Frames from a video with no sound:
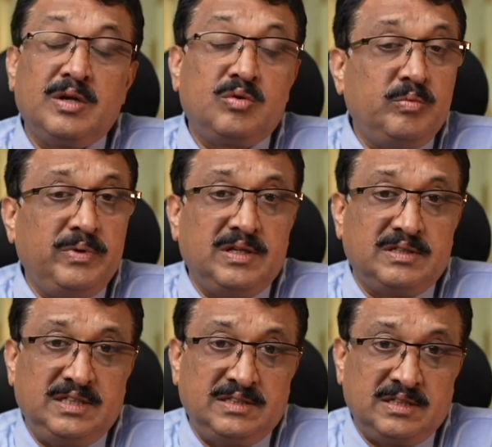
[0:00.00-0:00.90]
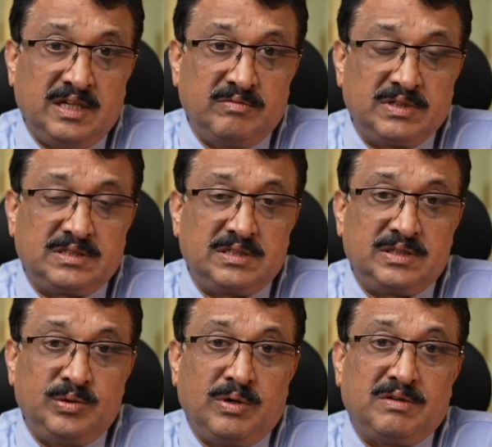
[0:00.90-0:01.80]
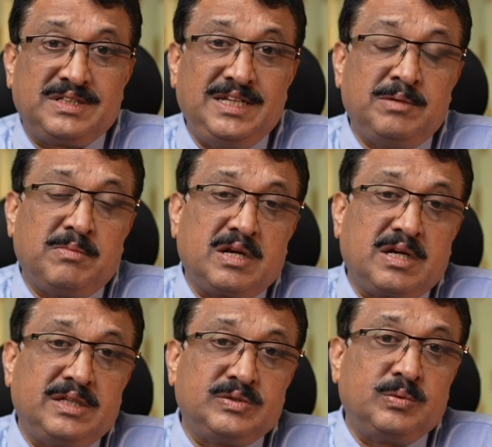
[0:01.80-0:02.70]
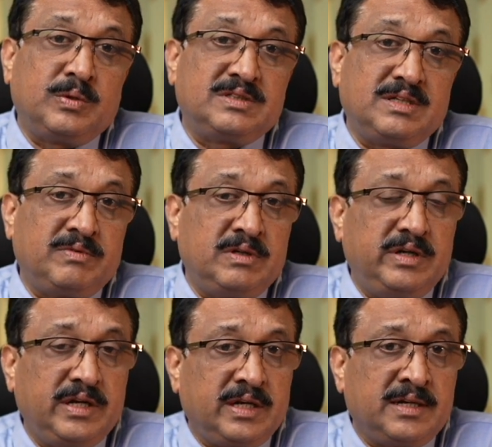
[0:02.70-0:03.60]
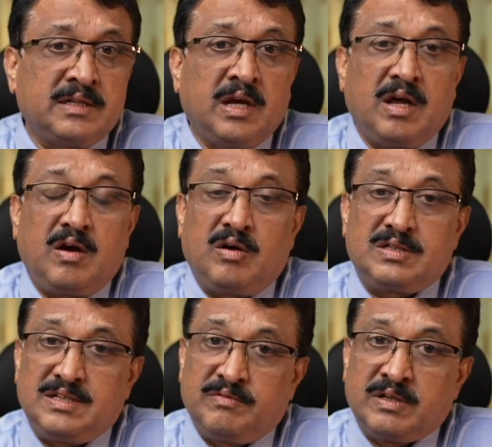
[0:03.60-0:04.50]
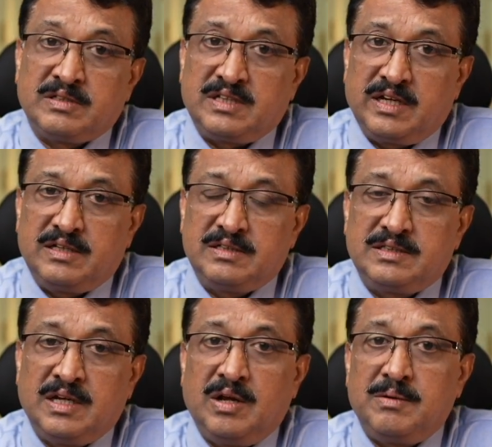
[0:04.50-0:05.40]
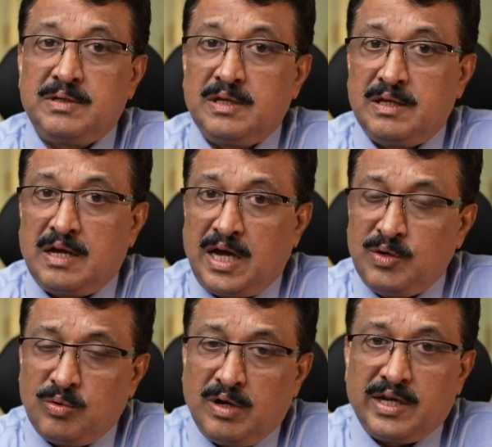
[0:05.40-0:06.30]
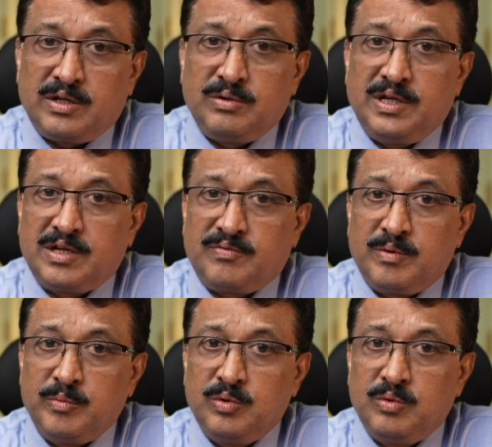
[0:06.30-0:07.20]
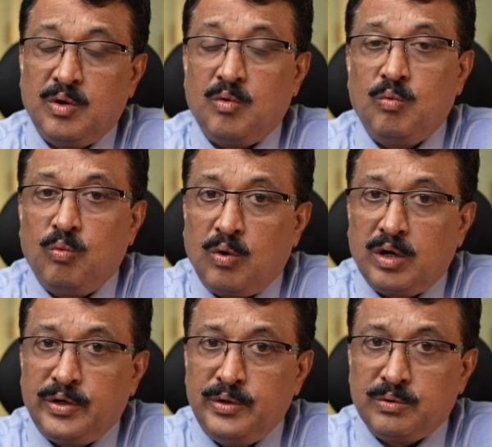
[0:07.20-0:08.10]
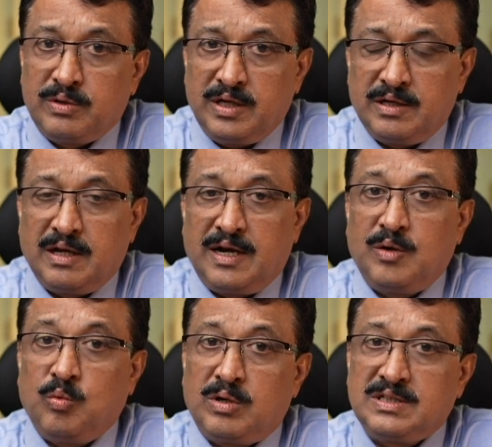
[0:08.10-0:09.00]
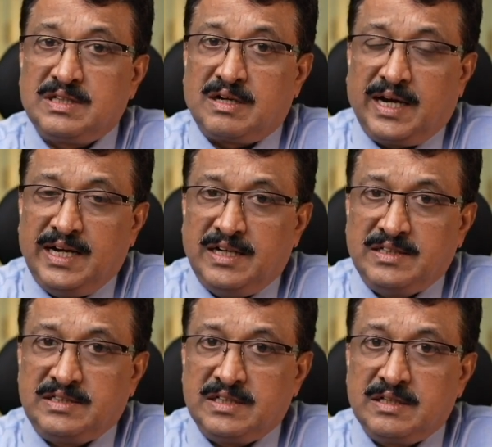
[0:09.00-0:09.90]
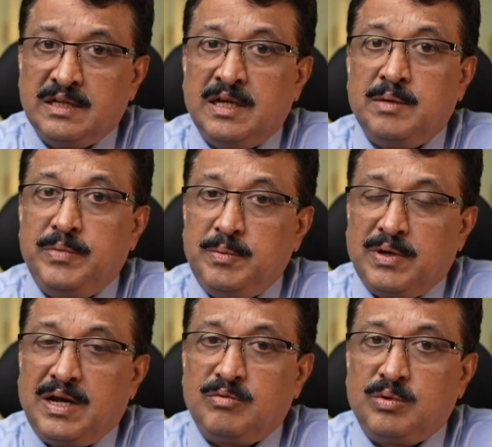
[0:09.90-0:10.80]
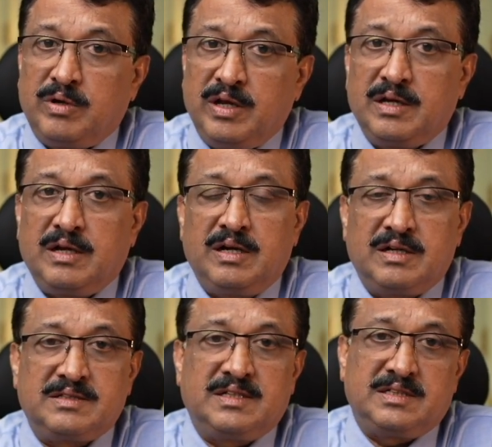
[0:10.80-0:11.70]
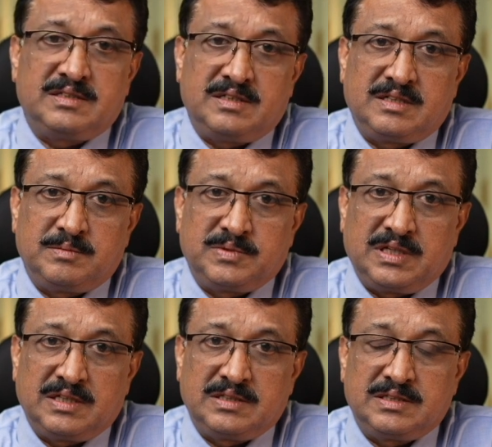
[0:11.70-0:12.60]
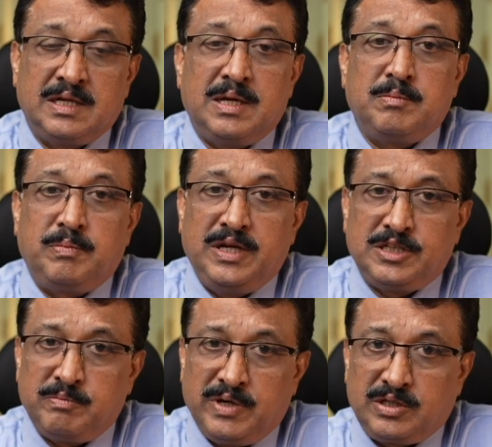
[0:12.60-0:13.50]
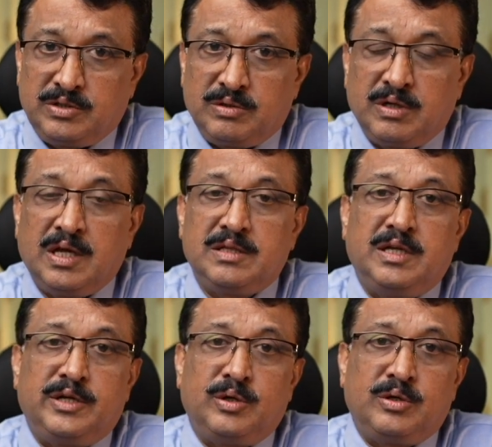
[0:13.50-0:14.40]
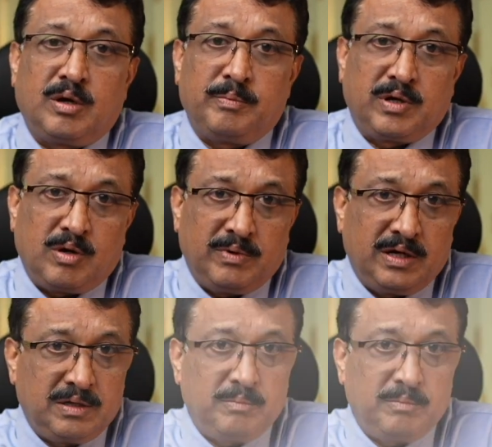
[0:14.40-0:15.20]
could be the seasoned investors. You would have seen markets over several decades or several cycles. I would like to hear from you what do you think and what is the right decision people have to take under such a circumstances please make sure that you drop a comment